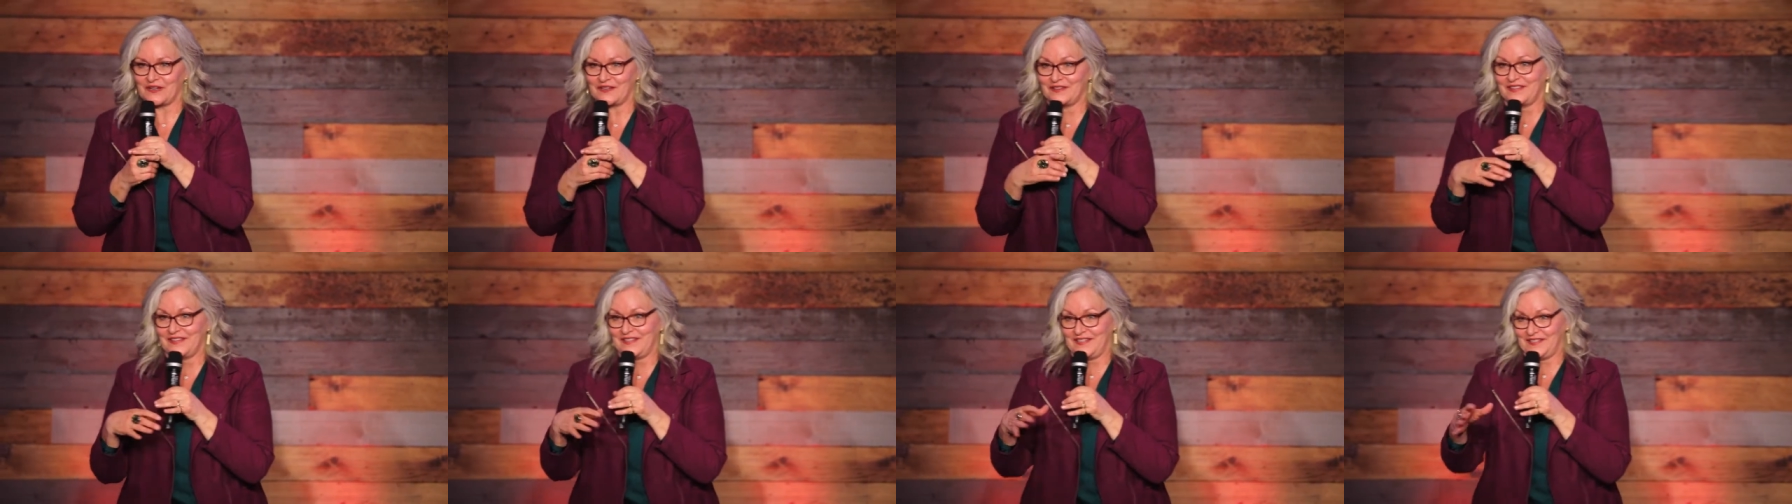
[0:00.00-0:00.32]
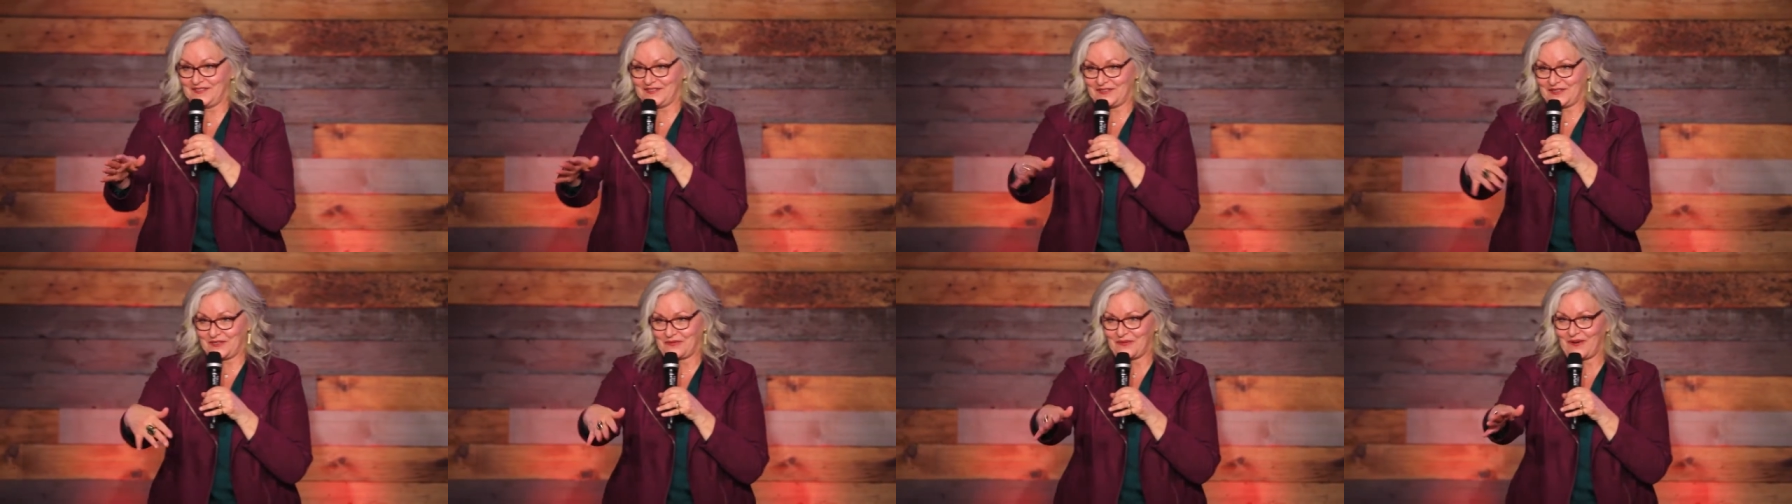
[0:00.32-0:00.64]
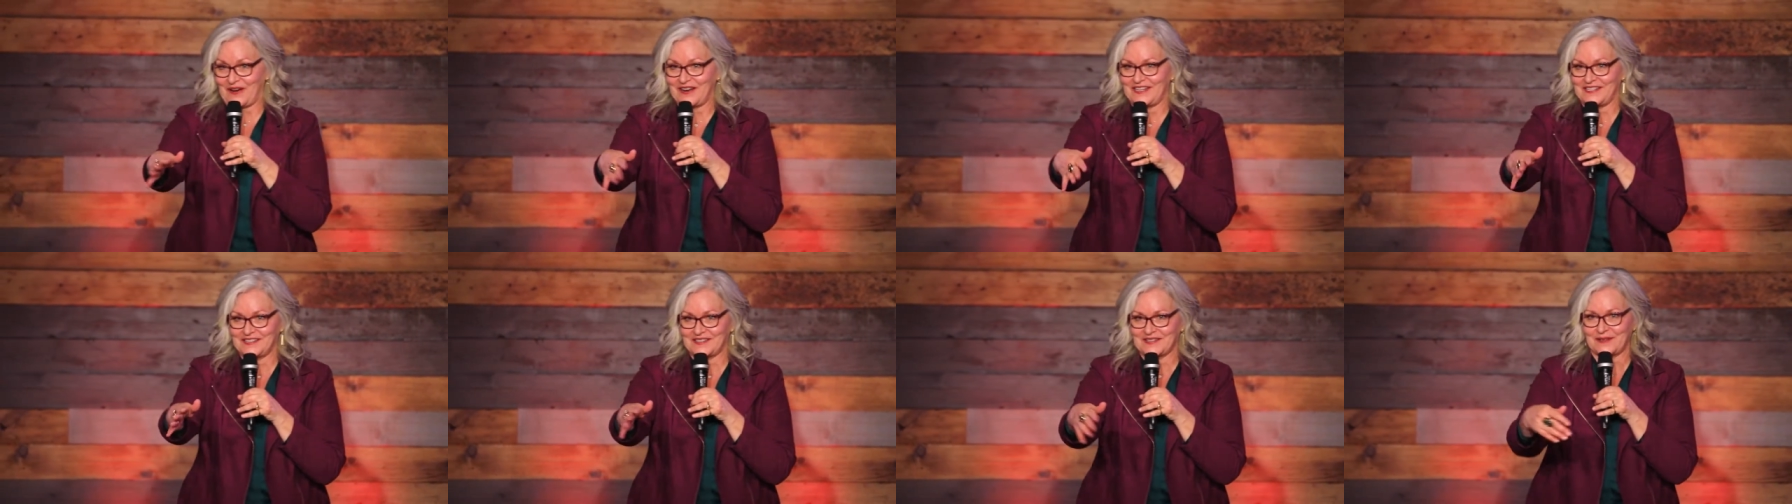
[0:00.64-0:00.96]
of these
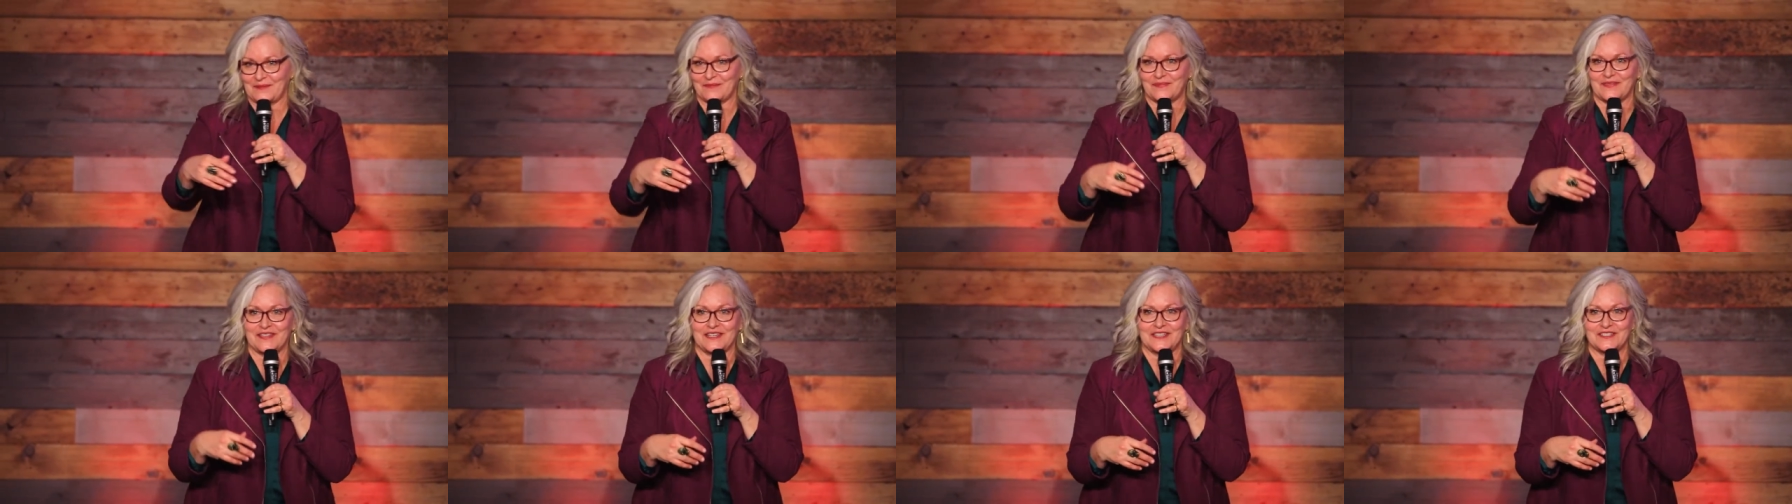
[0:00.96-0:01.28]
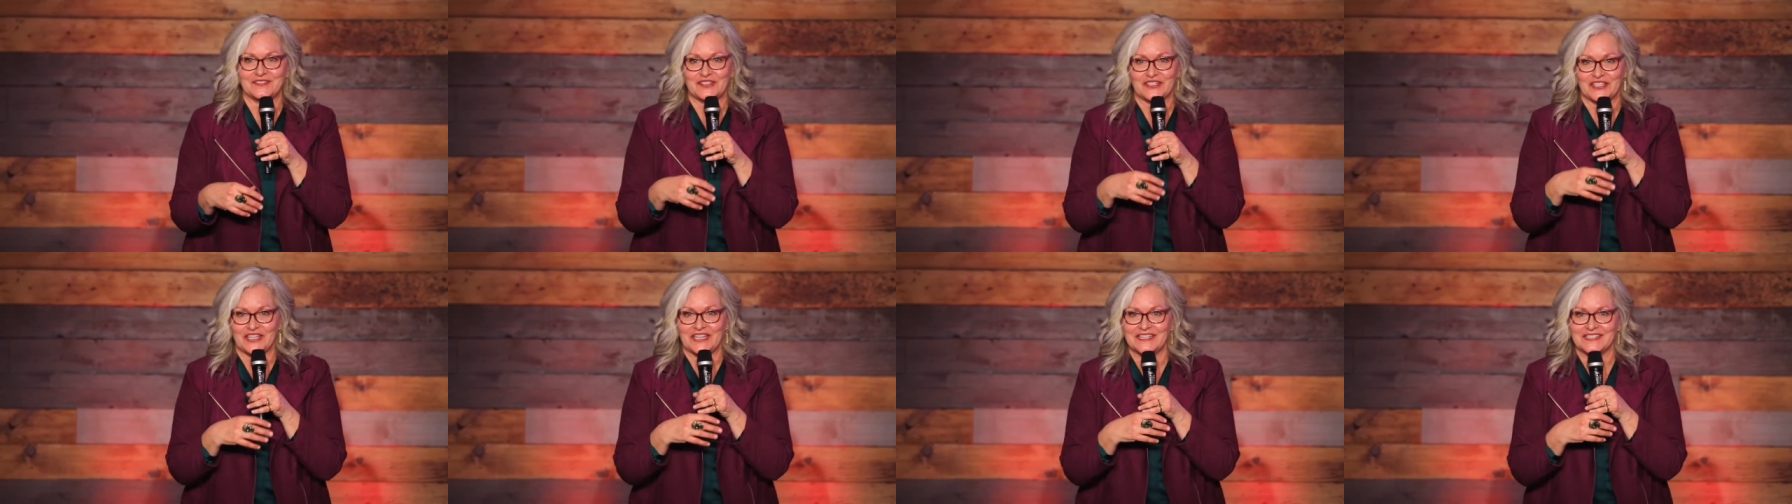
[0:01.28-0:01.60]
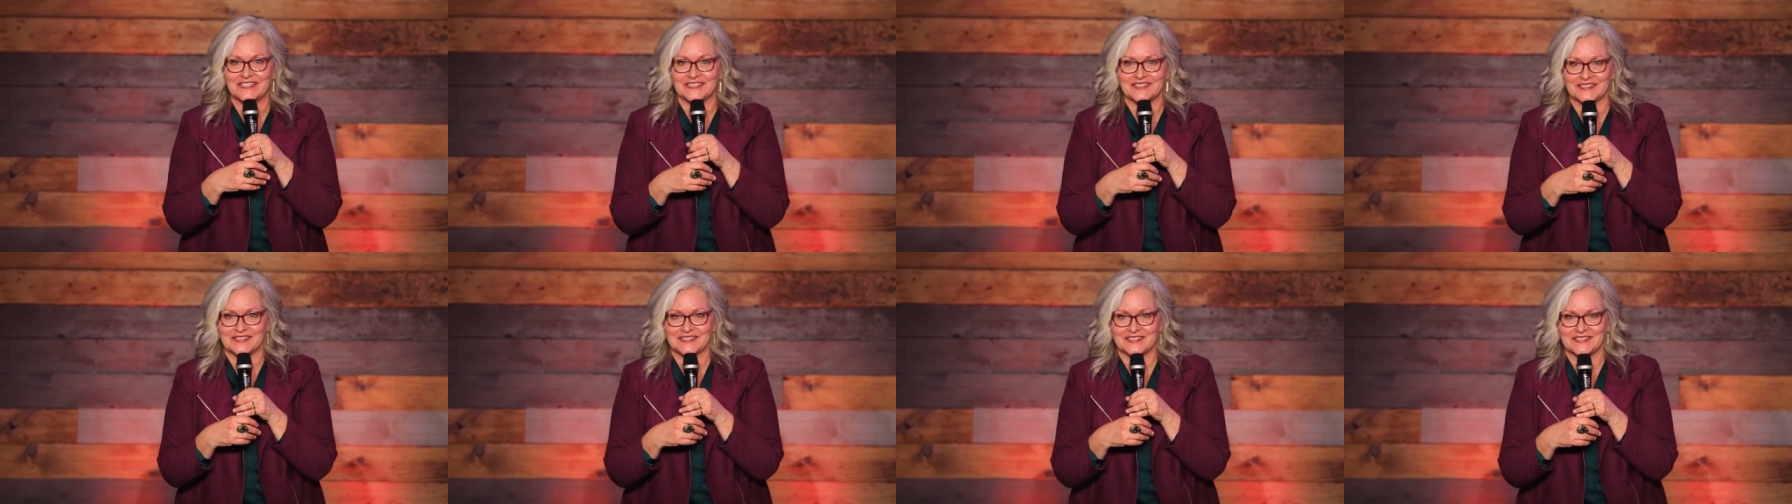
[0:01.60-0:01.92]
20-something
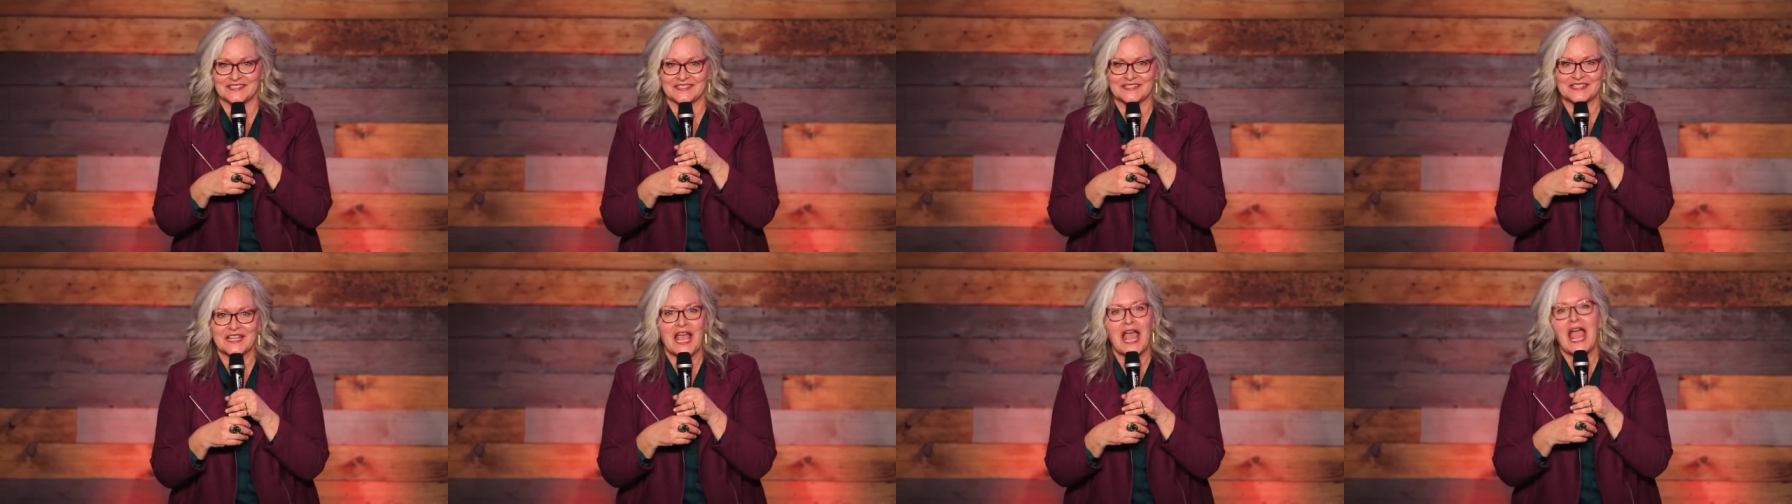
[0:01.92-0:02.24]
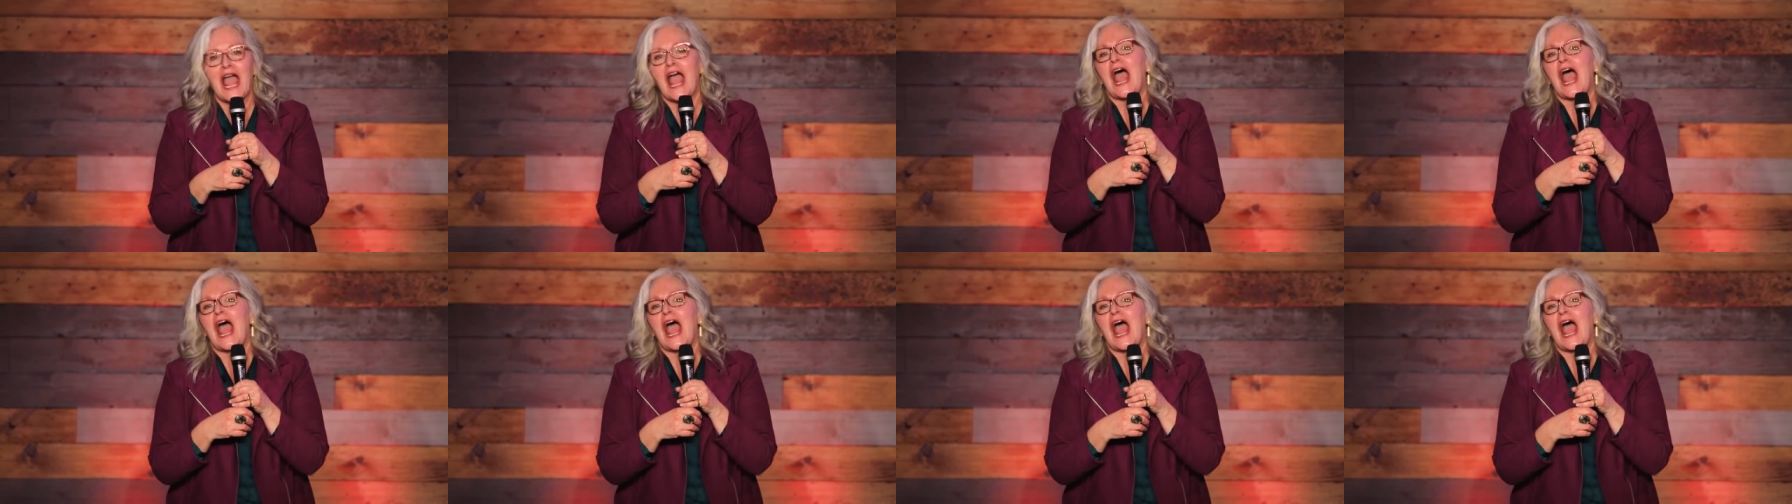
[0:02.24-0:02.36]
geniuses.